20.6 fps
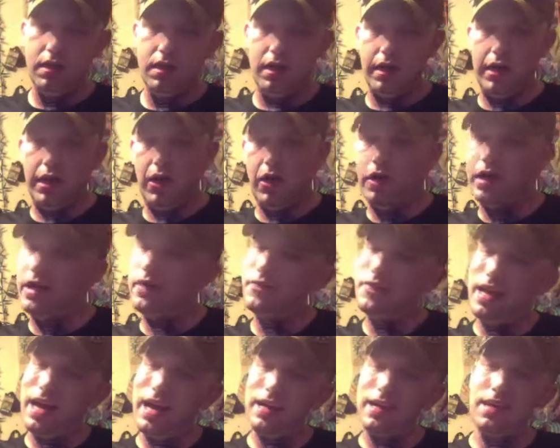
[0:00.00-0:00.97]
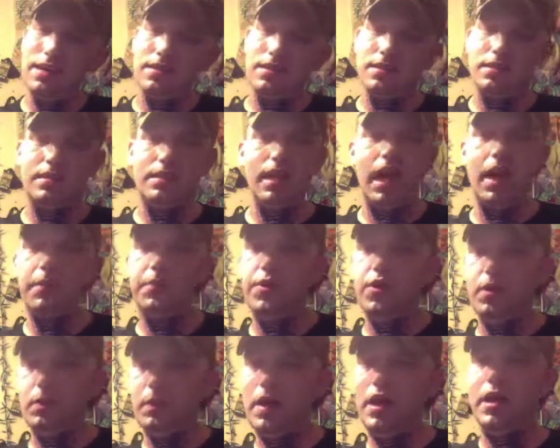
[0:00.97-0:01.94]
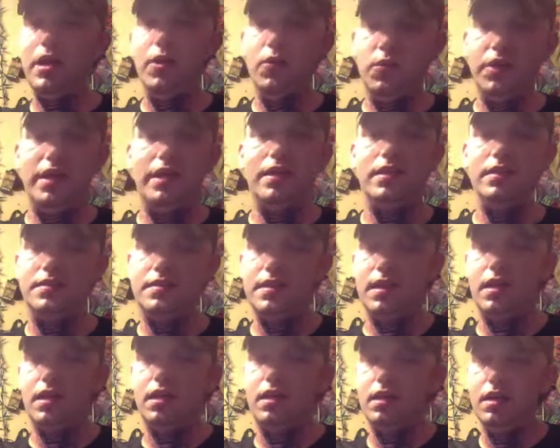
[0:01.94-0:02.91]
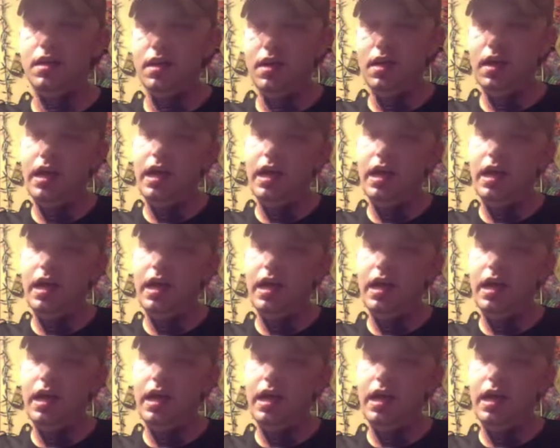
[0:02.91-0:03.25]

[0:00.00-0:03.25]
and if that doesn't stop you and make you reconsider,